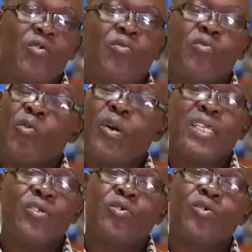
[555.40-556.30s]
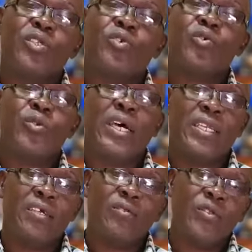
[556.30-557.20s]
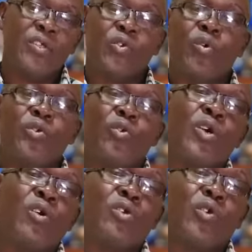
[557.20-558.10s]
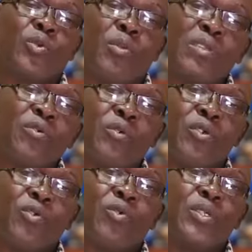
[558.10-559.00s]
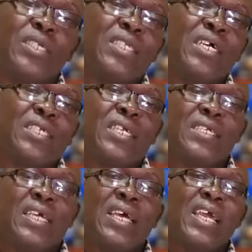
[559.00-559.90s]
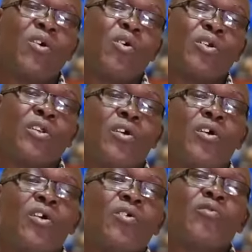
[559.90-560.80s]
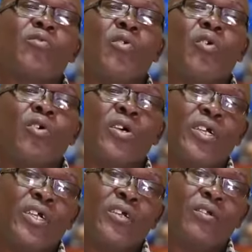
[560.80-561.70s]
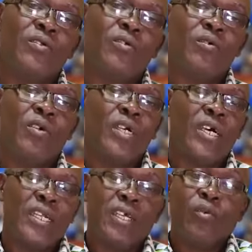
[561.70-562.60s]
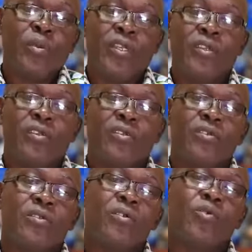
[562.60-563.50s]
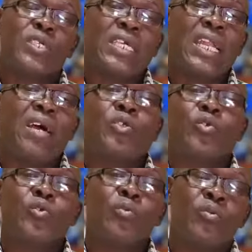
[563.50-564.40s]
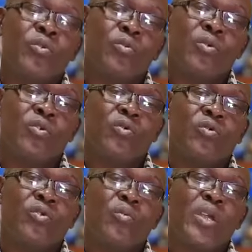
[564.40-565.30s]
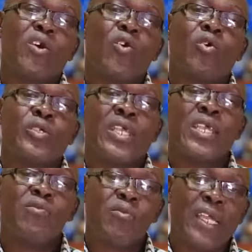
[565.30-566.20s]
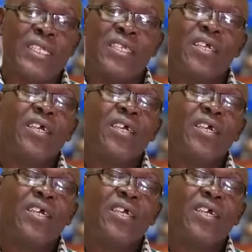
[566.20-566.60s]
Formerly, you couldn't do that. And so when you look on your smartphone, you will see that there is an icon for an aeroplane, which allows you to make calls in flight.